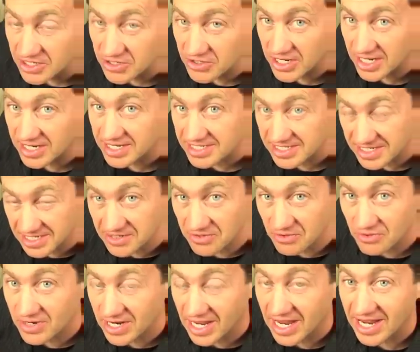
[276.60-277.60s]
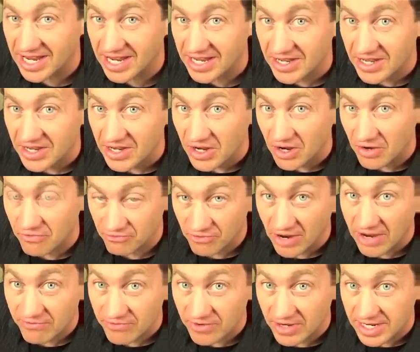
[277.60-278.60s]
you get a single layer of
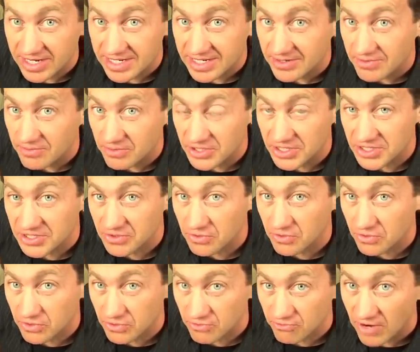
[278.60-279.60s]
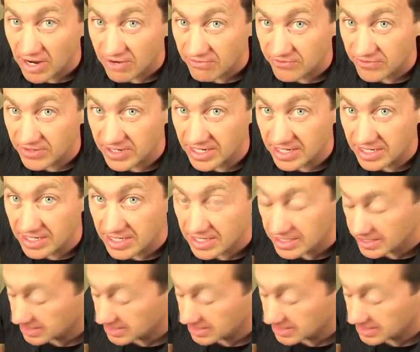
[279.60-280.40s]
graphite, which is called graphene.